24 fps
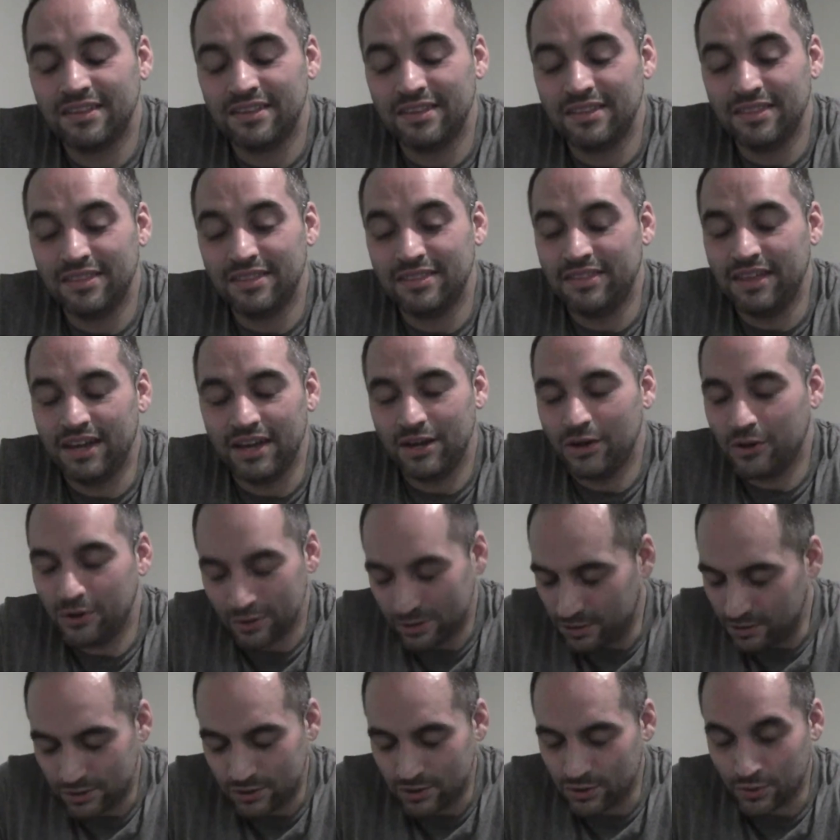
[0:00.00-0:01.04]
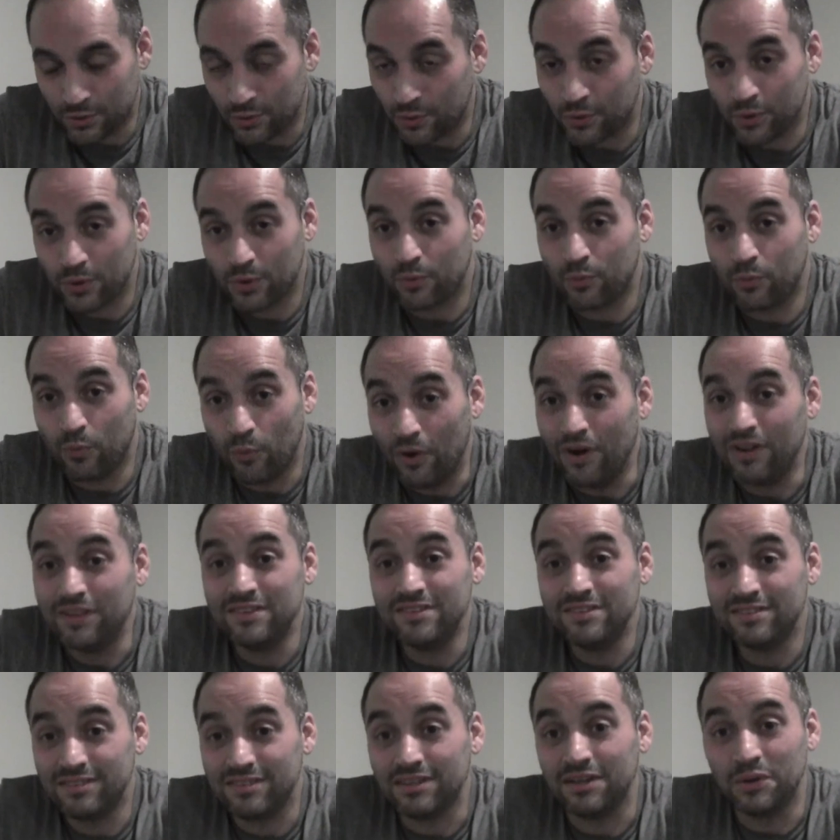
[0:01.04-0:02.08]
they couldn't score
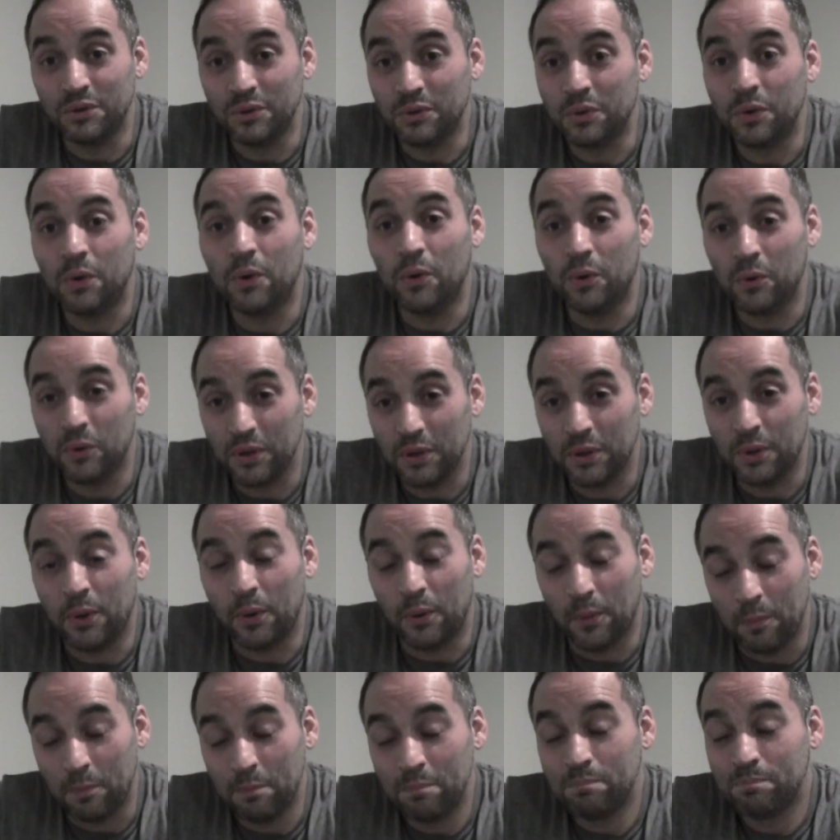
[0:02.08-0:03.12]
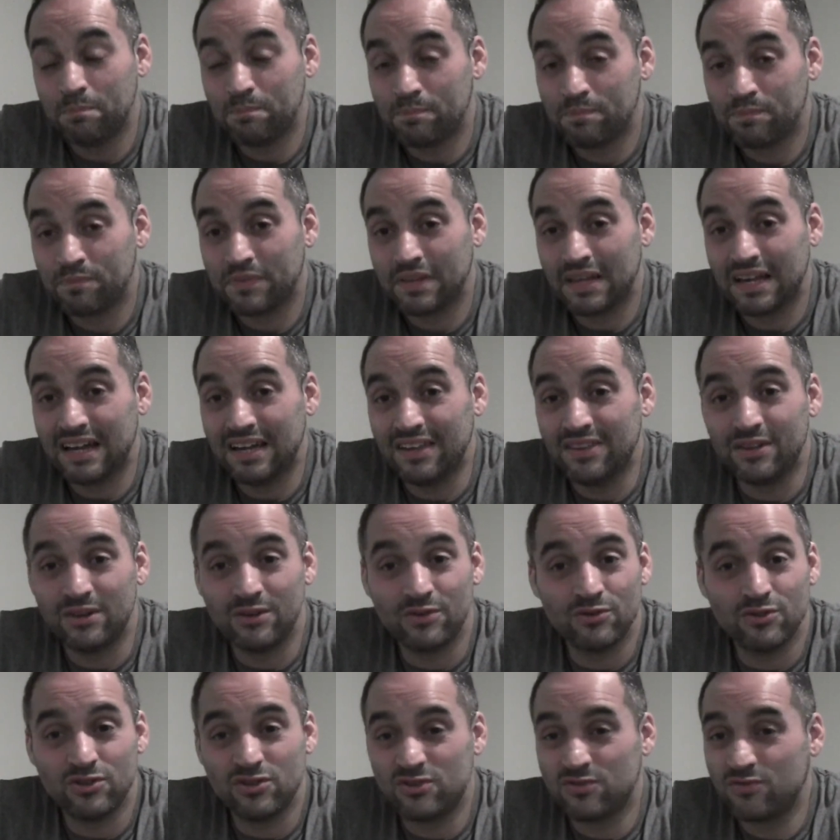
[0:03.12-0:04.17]
1 single goal at home. And
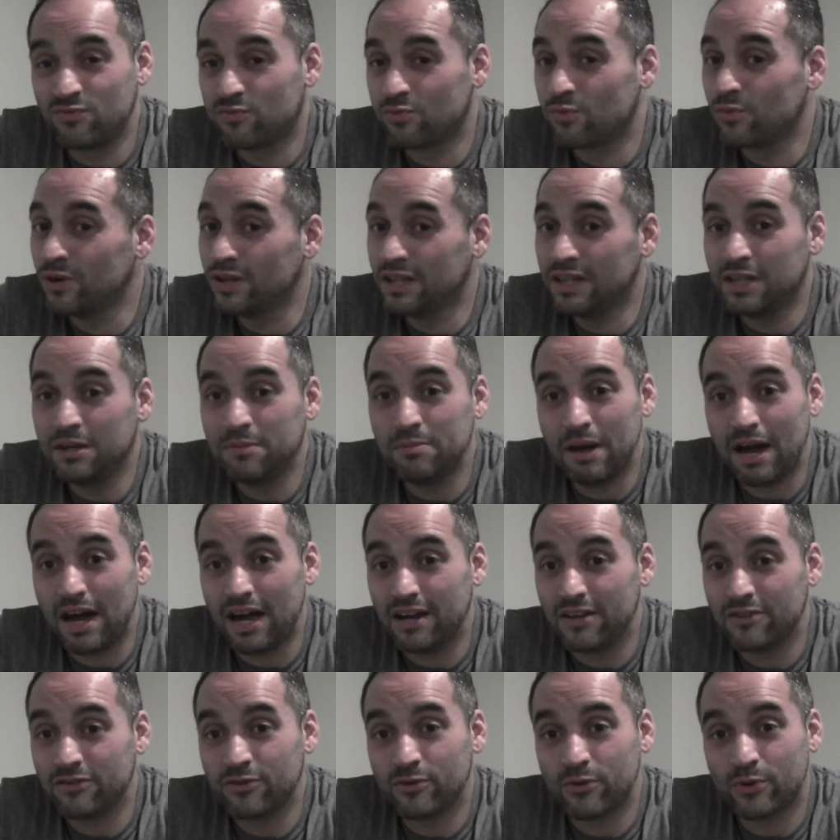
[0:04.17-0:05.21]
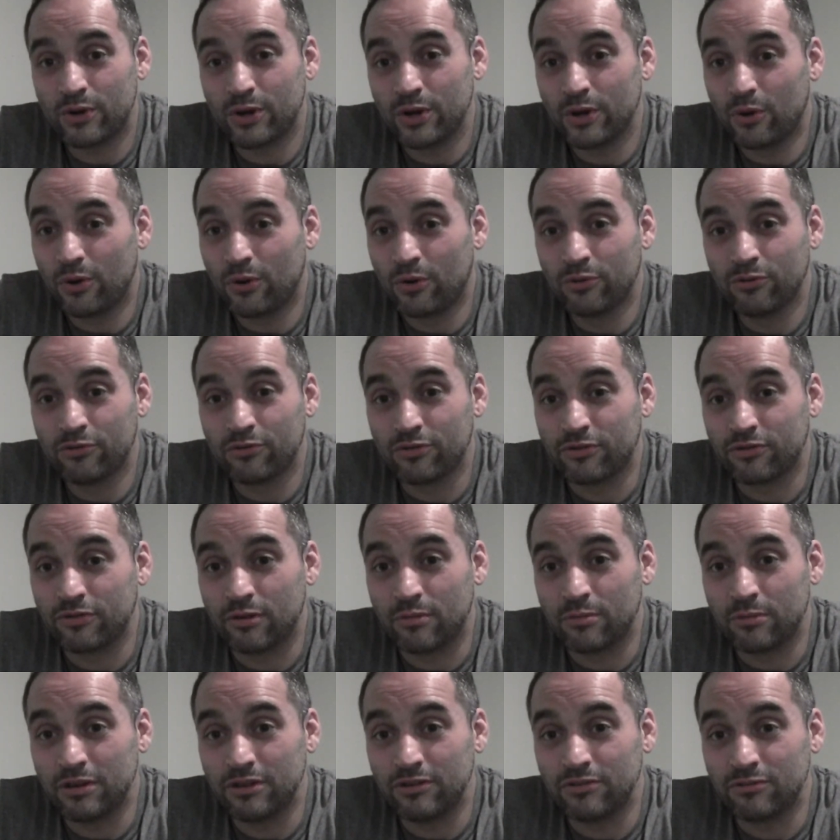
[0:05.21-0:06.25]
they're just really bad at scoring goals for
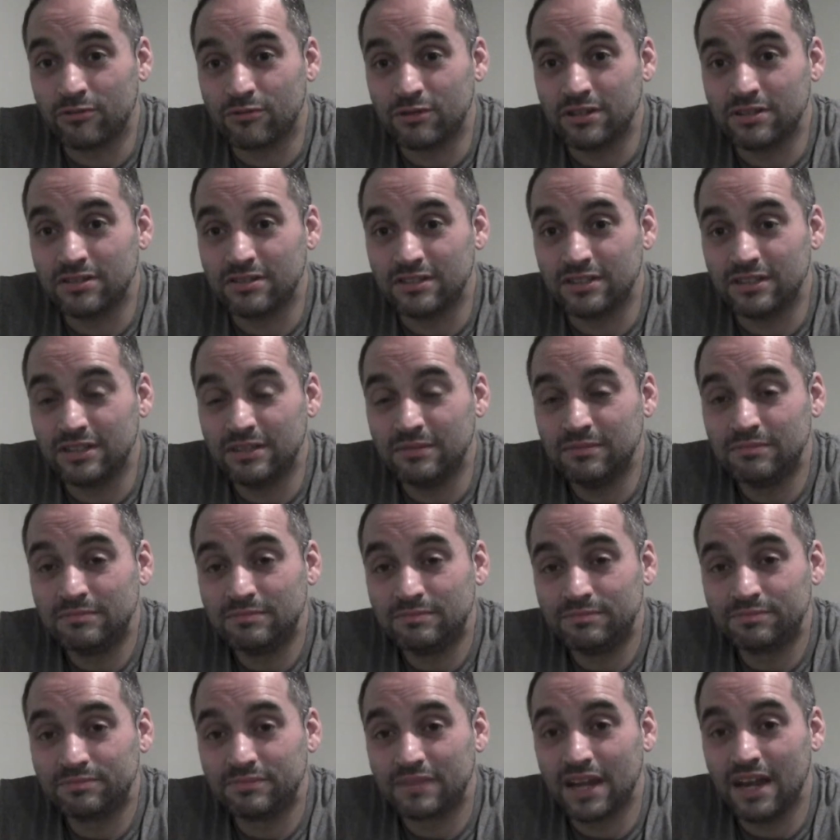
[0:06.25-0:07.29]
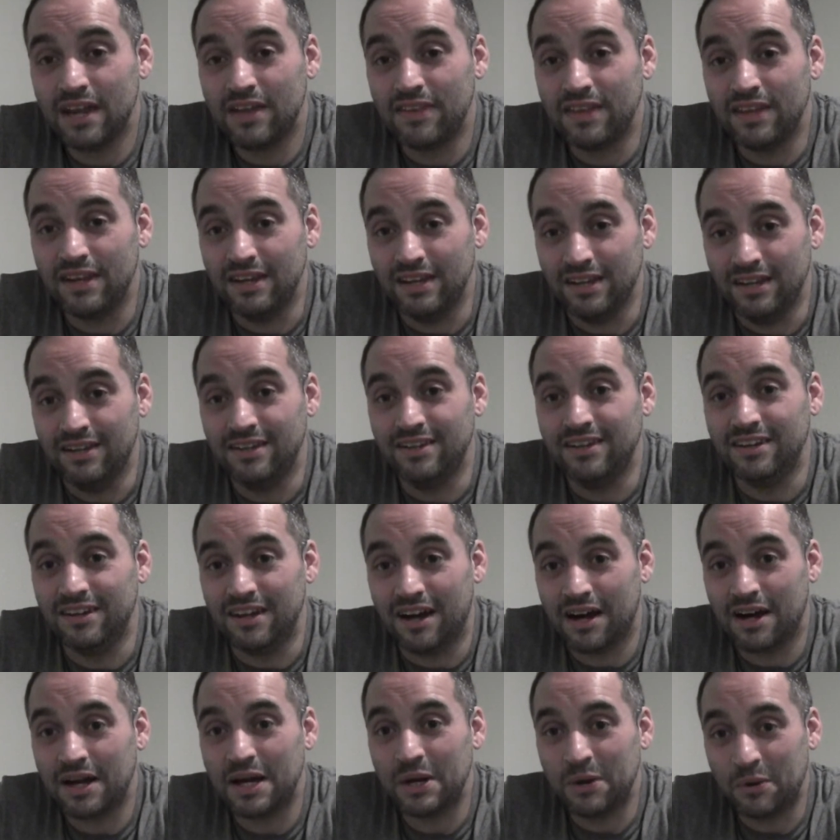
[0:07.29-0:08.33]
some reason recently, and they need to
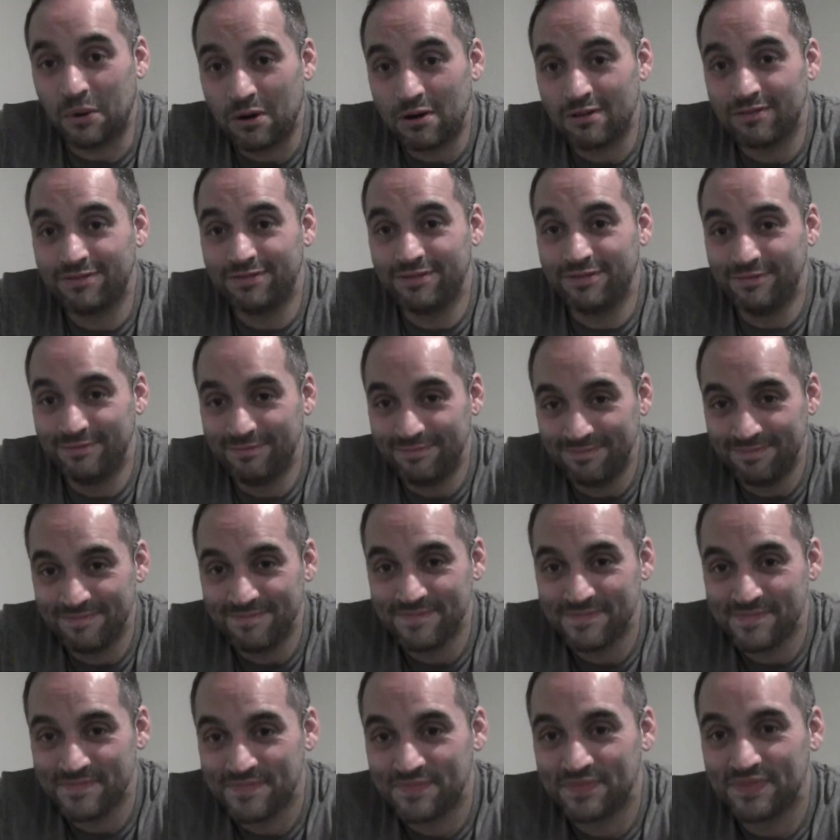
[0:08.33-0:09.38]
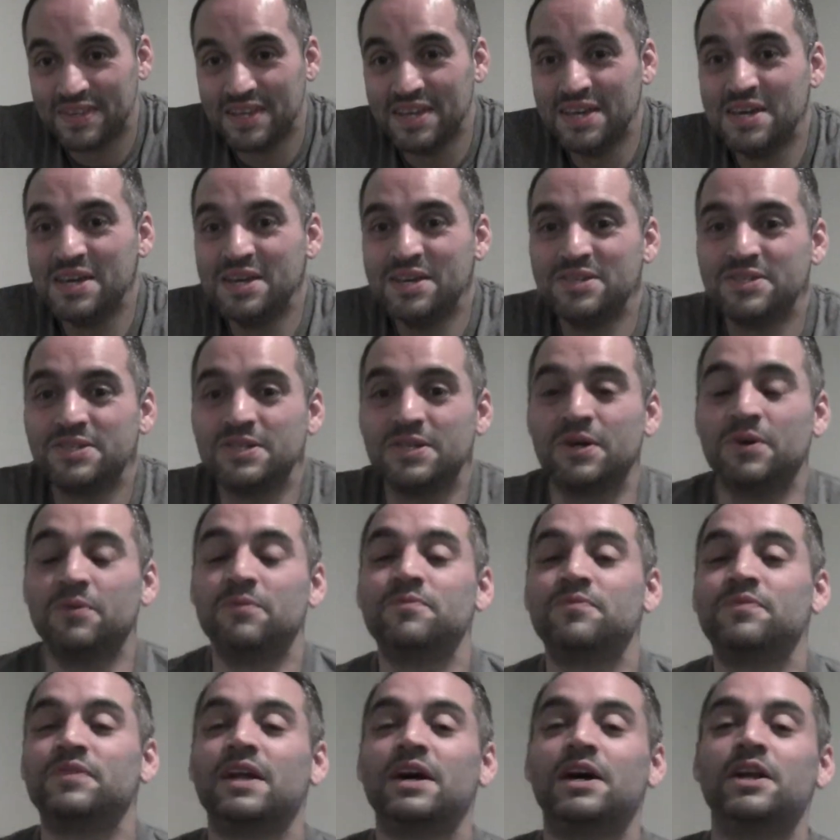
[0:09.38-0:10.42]
knock it off. So,
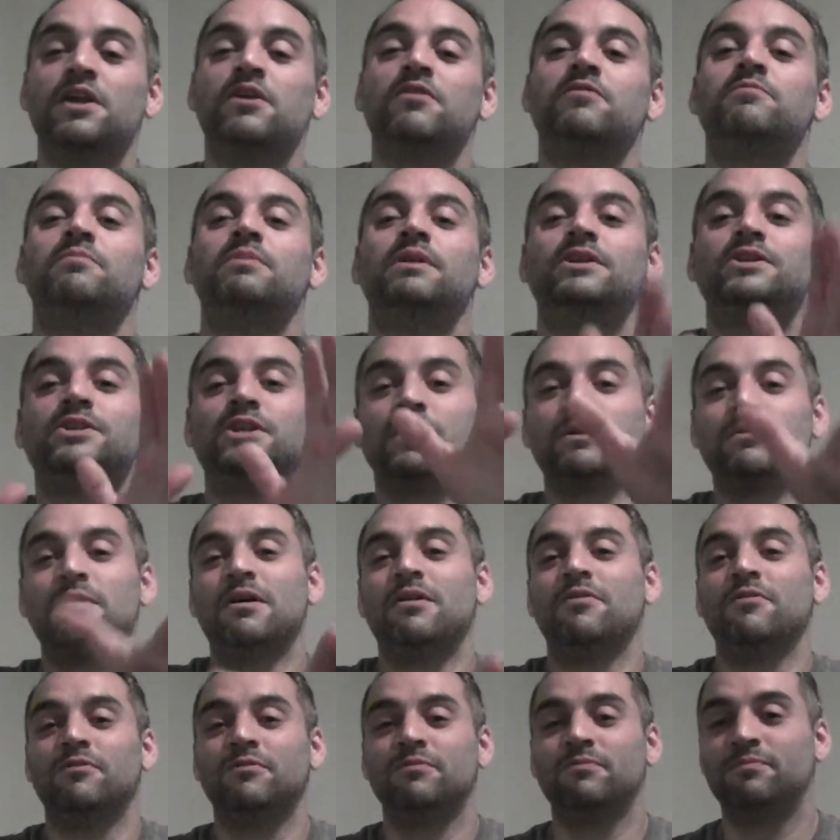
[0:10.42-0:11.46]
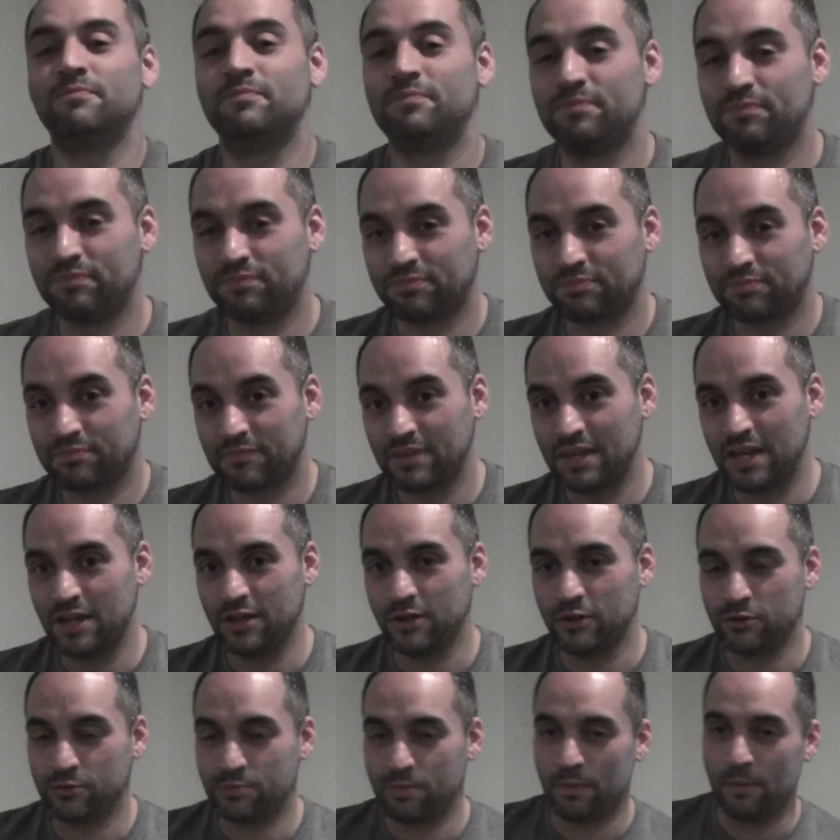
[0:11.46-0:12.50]
enough bitching about
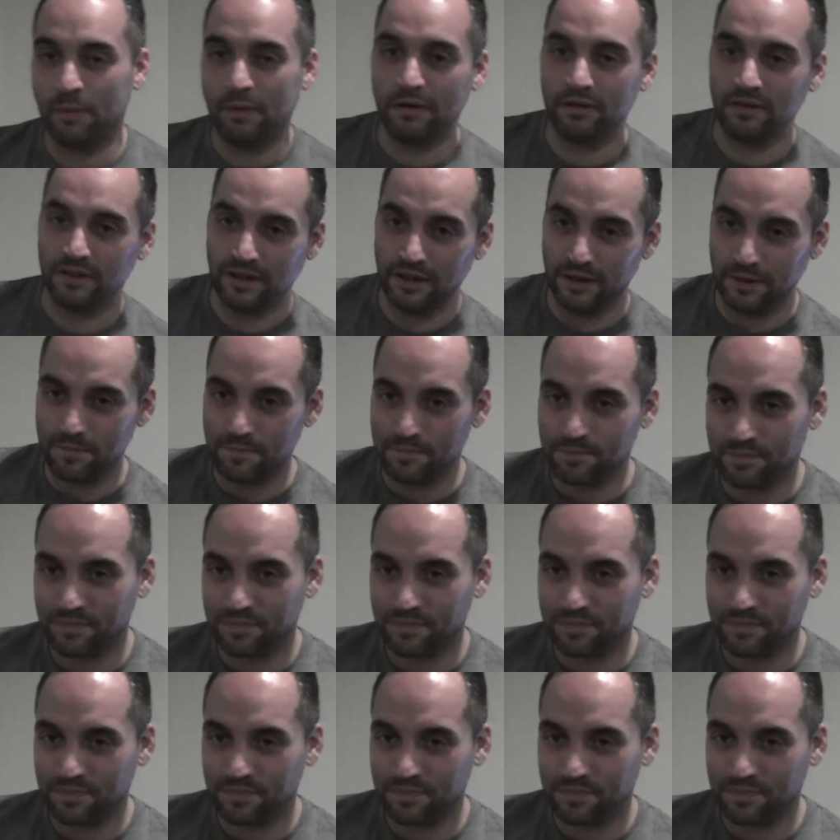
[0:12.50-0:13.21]
English Premier League.